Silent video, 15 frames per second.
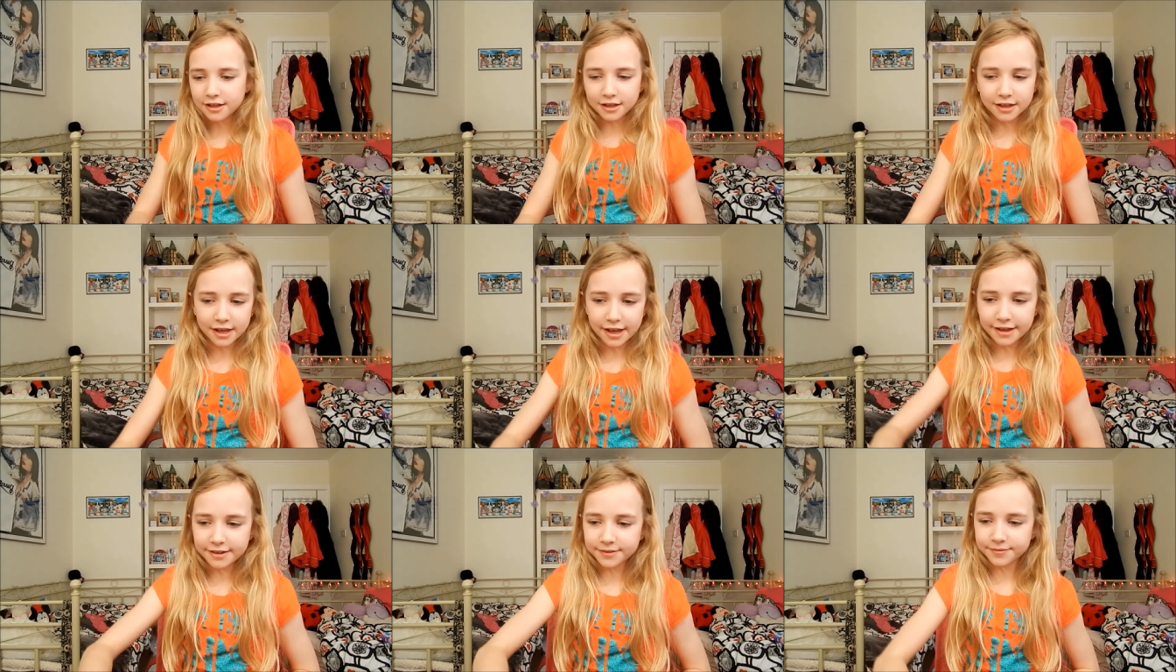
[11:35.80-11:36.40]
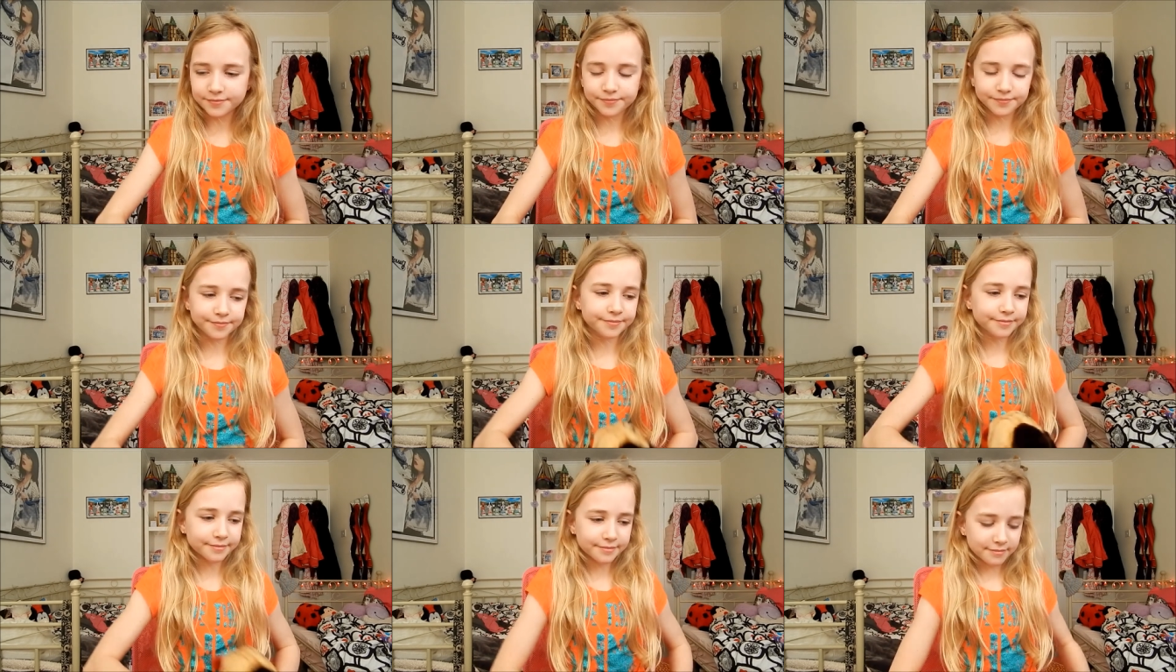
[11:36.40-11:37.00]
Okay.
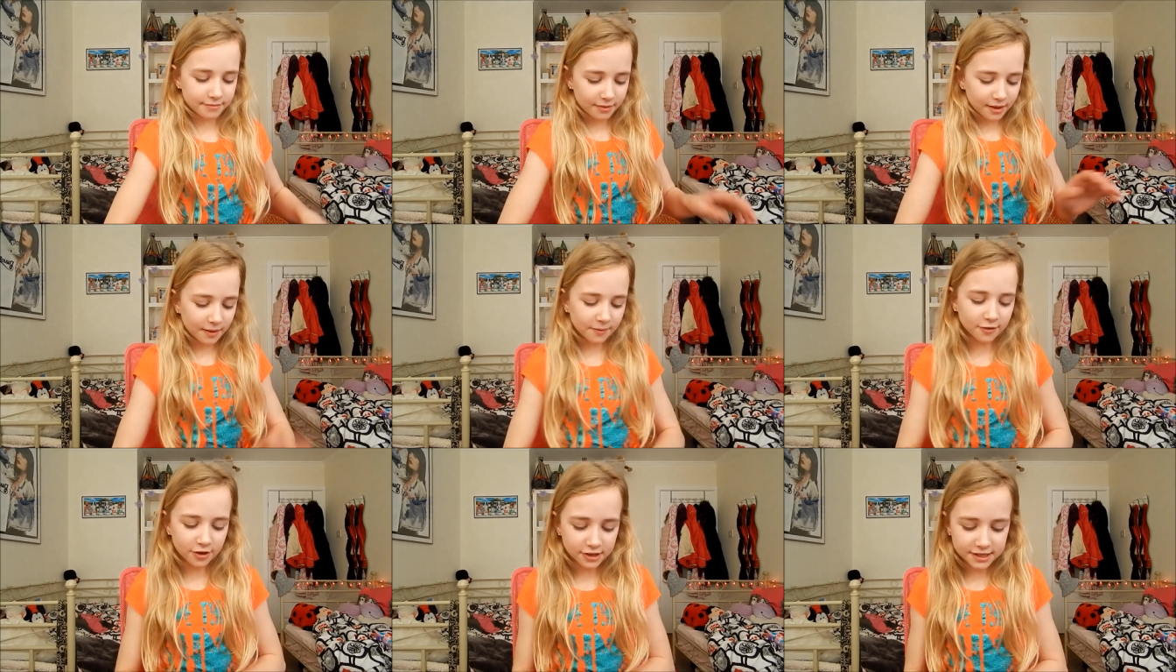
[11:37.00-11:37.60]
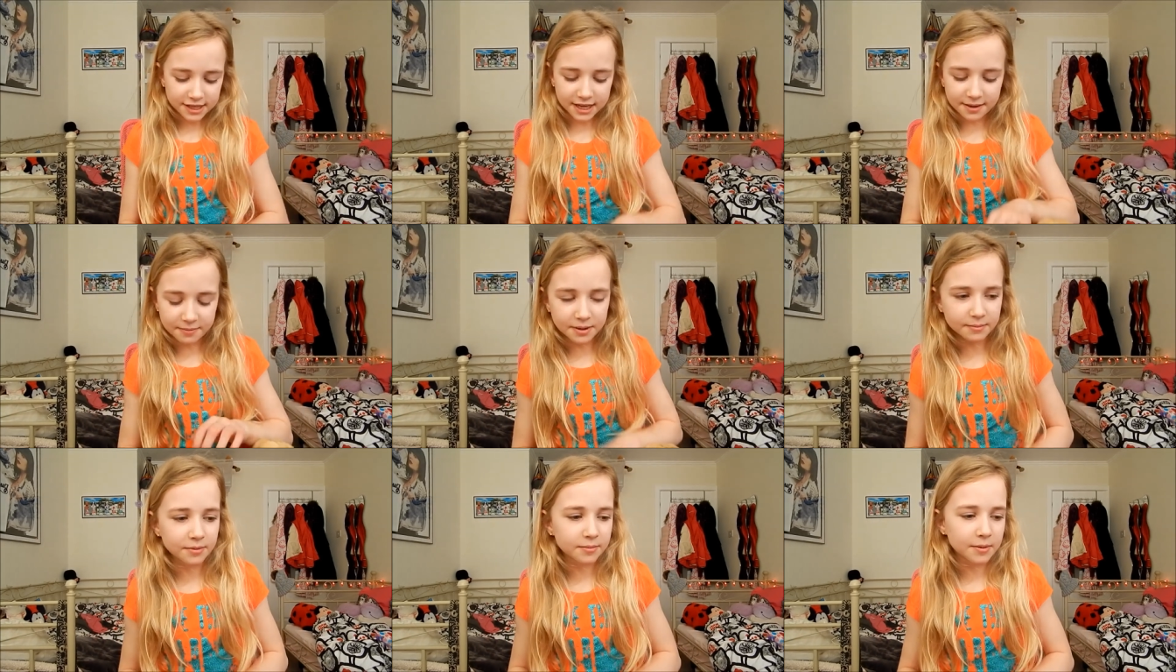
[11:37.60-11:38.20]
I'm going to keep
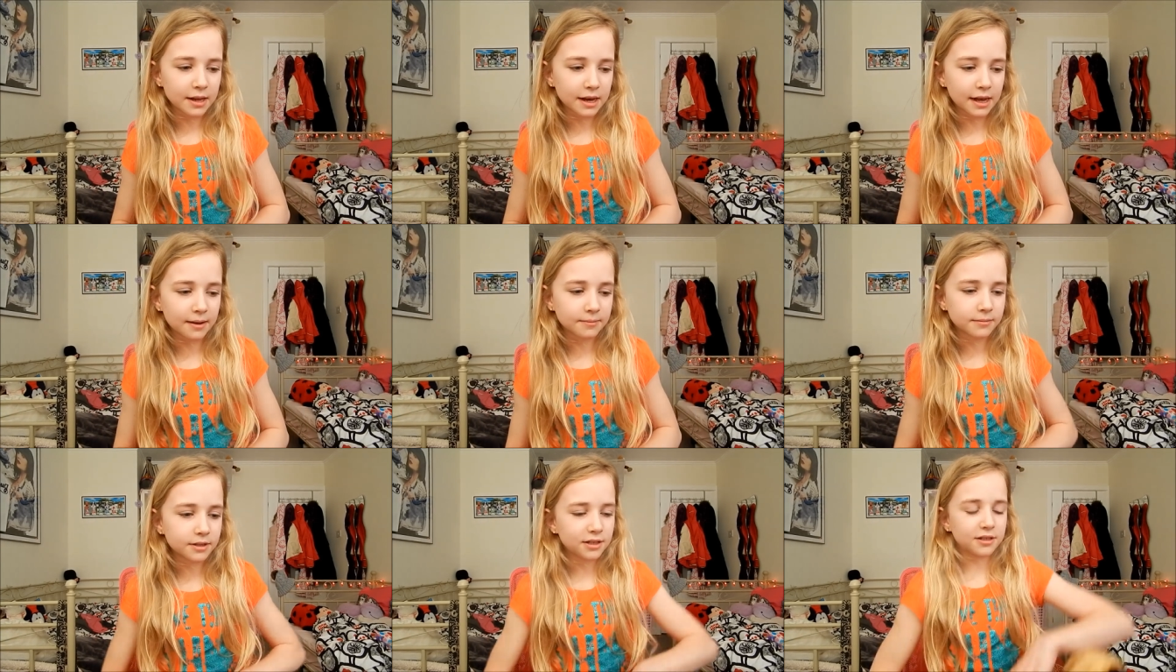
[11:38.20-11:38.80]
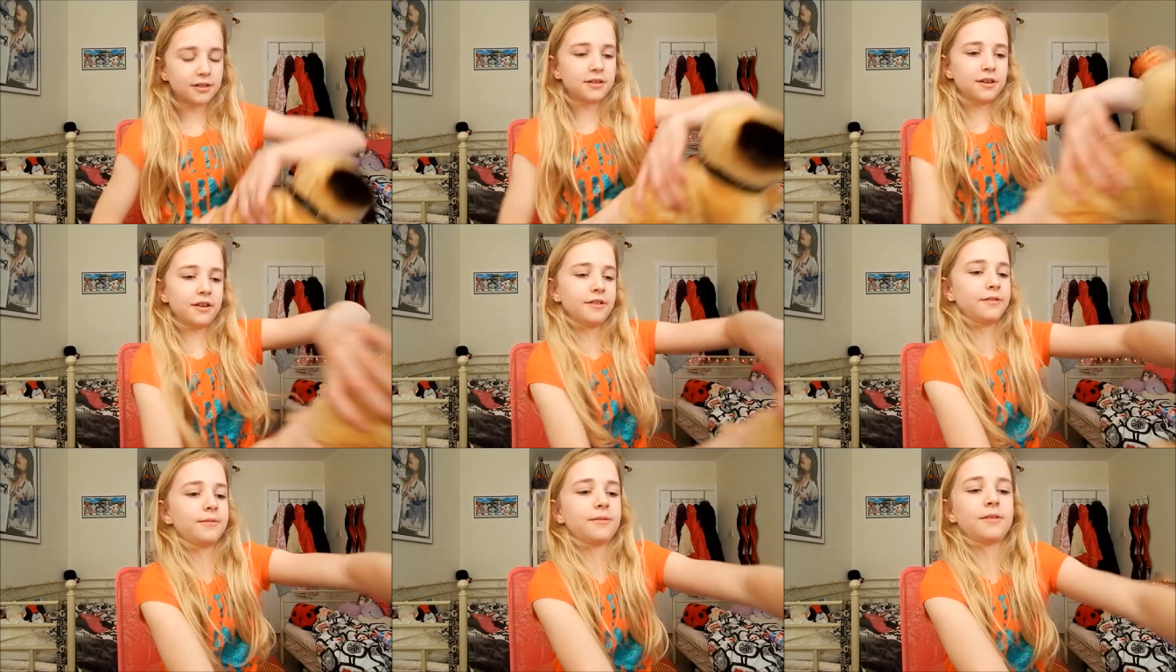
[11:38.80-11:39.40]
him on my
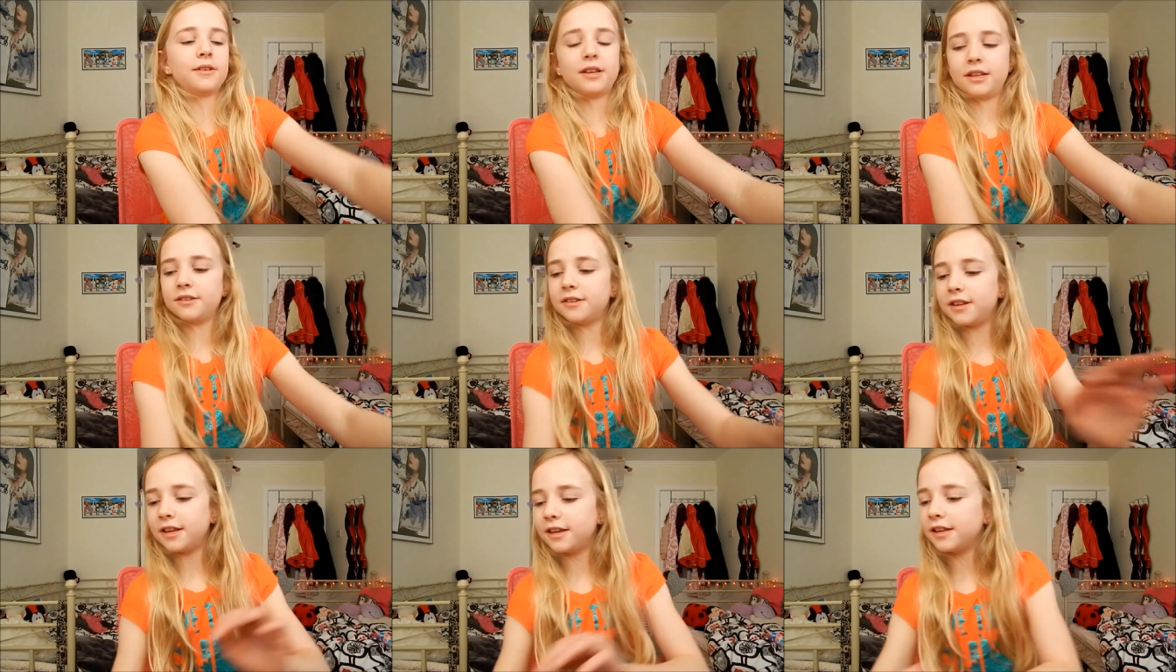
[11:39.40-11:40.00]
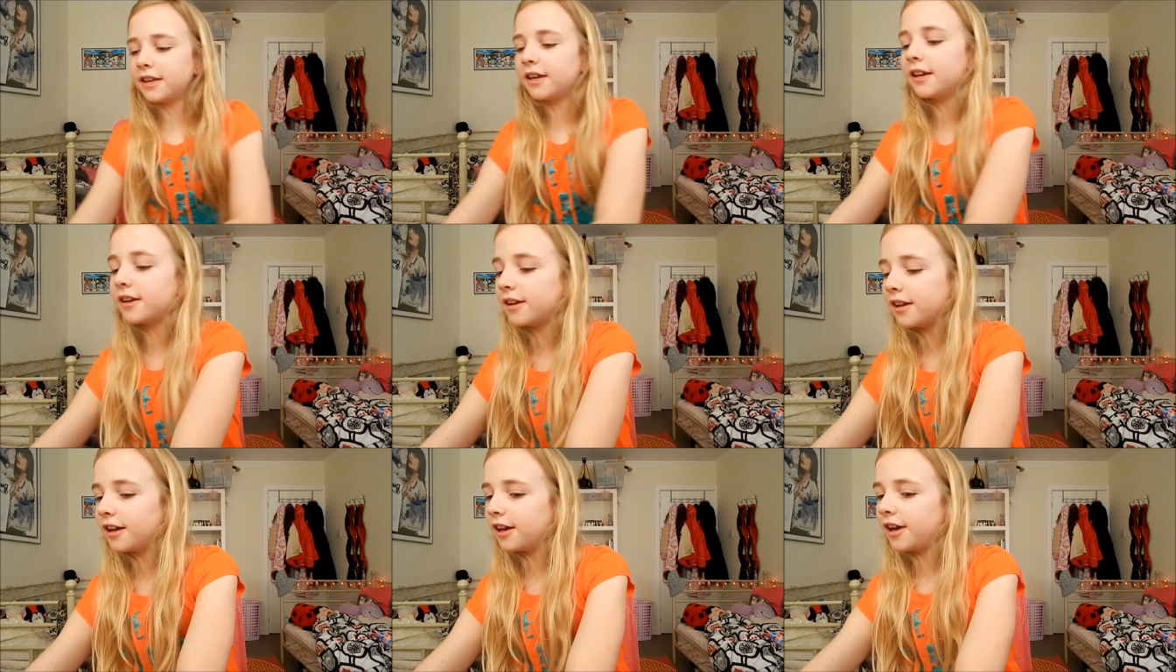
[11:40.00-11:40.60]
lap.
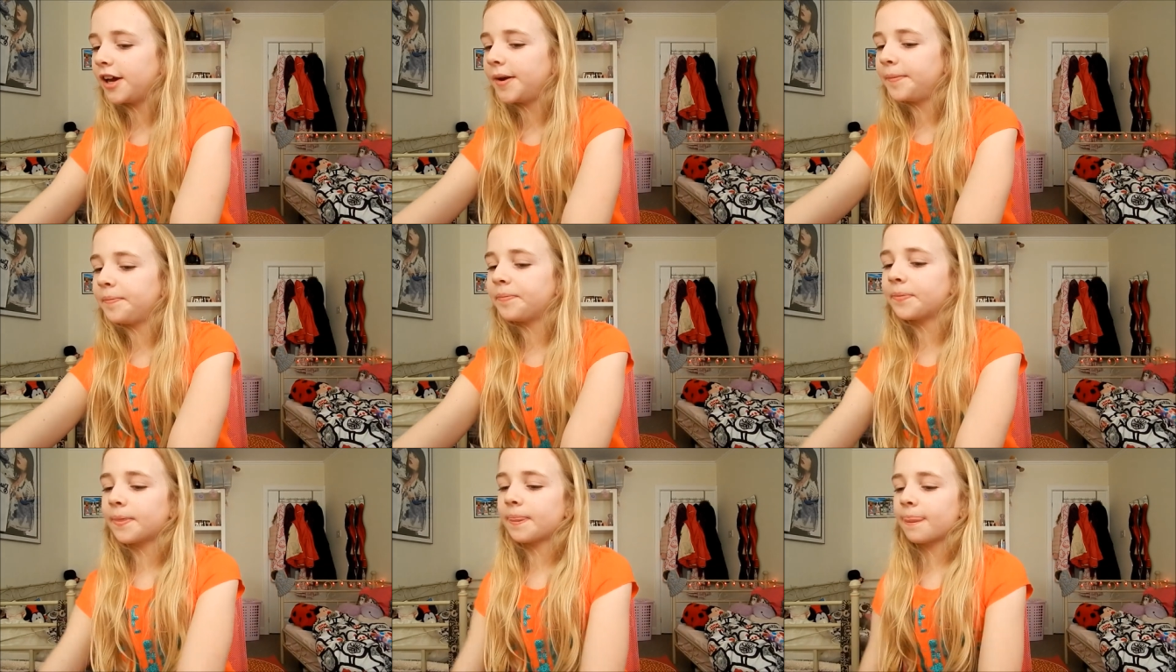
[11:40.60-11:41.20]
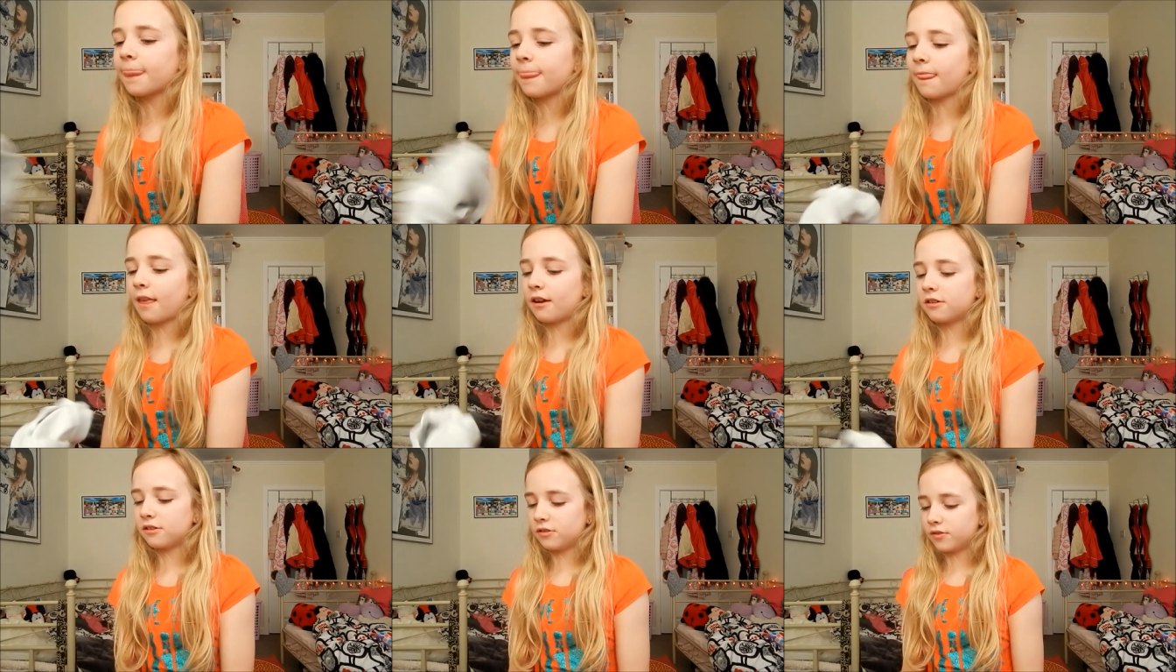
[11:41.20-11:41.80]
No. Um,
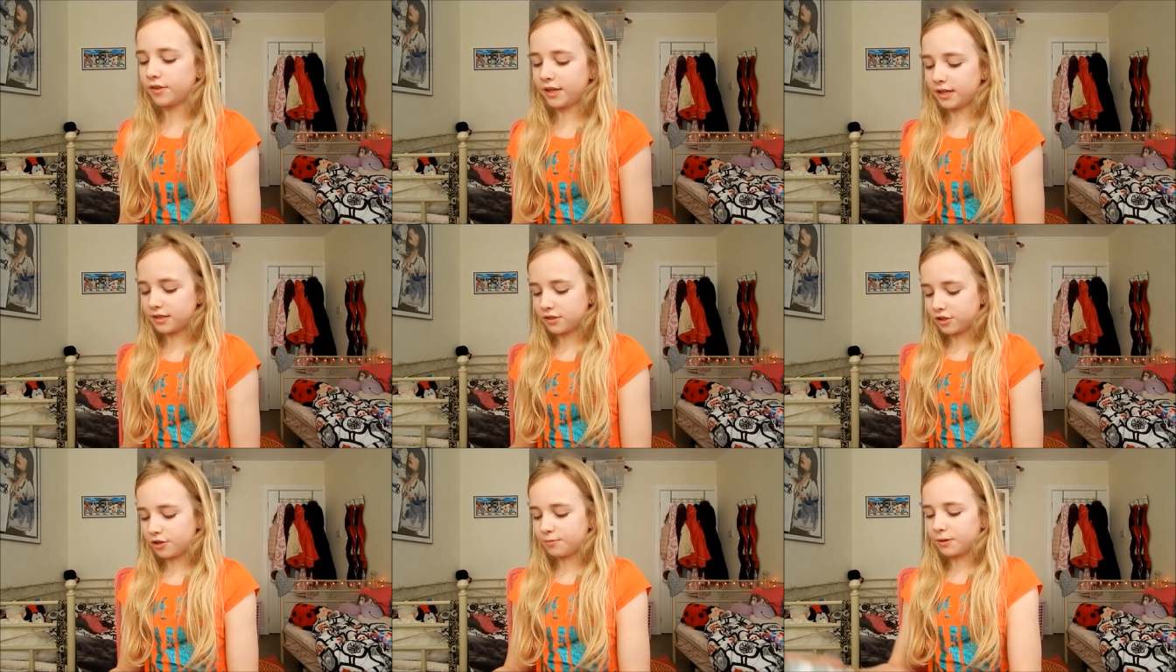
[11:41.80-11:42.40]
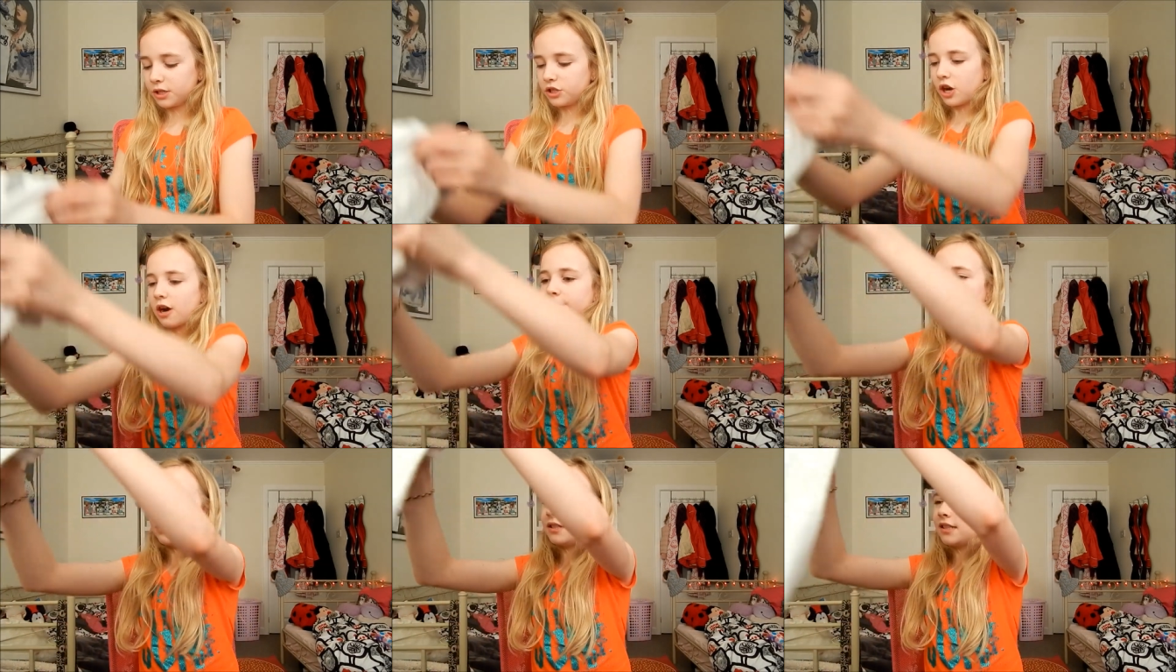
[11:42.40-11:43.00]
I got these new
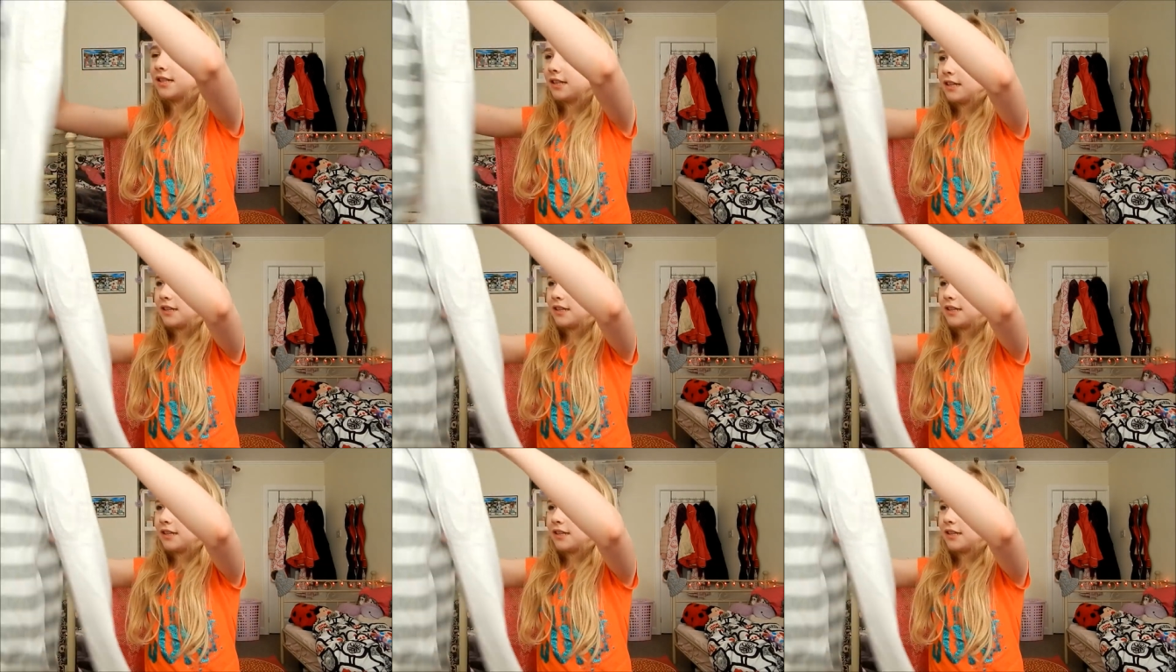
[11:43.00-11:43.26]
pyjamas.